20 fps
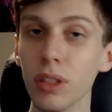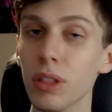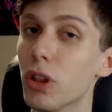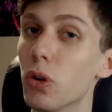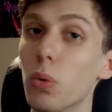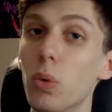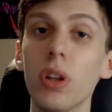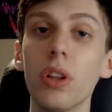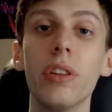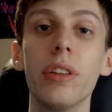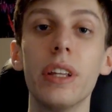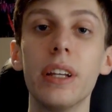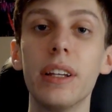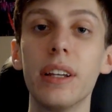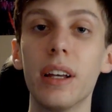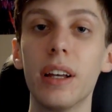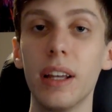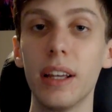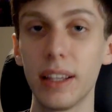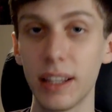The one thing
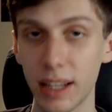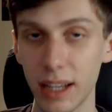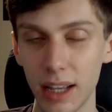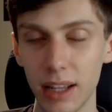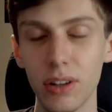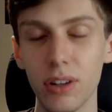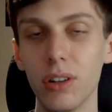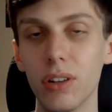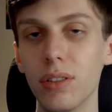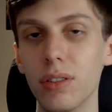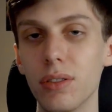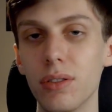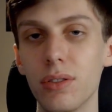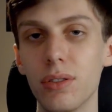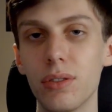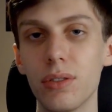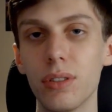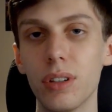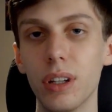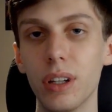I
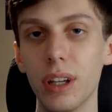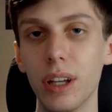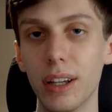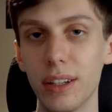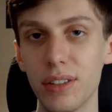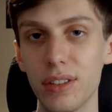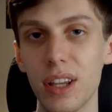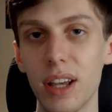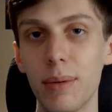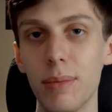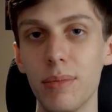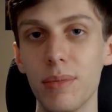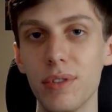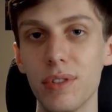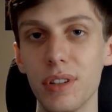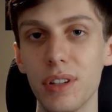cannot accept